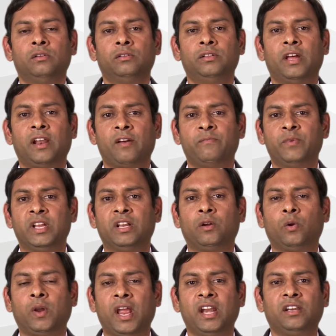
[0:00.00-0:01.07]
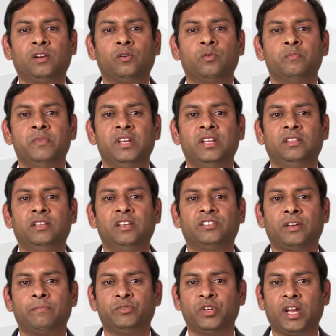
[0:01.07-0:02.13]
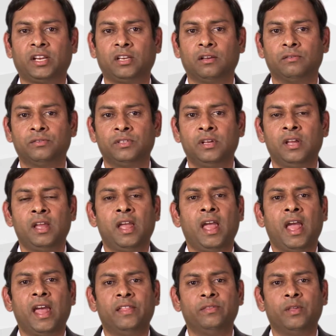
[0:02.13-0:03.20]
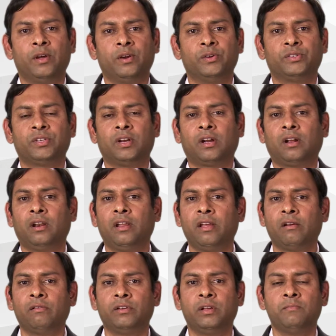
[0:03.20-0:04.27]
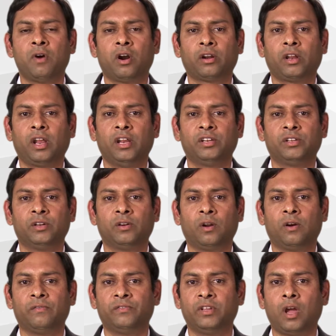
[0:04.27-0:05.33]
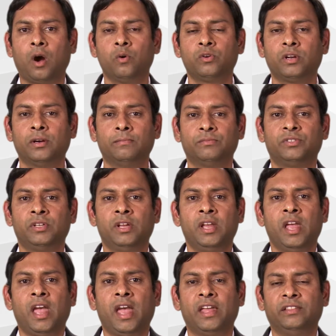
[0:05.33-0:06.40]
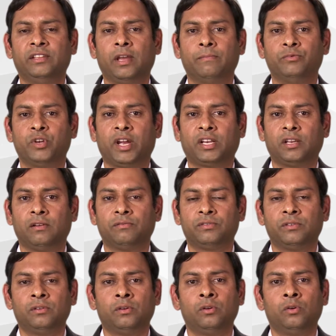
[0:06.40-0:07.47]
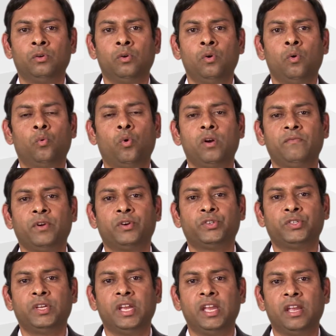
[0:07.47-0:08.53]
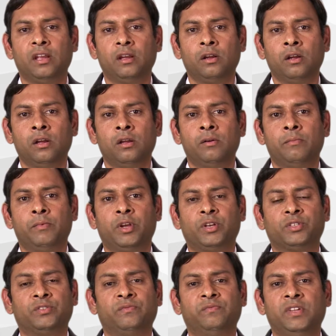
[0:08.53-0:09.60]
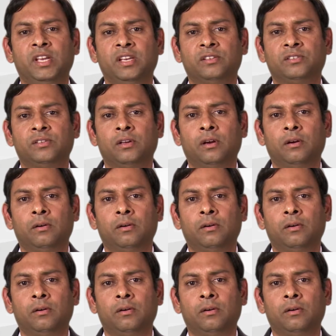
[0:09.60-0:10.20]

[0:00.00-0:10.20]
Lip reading: that have been created to meet these objectives. And there is a clear demarcation of the outcomes and the objectives. What we are seeing because of these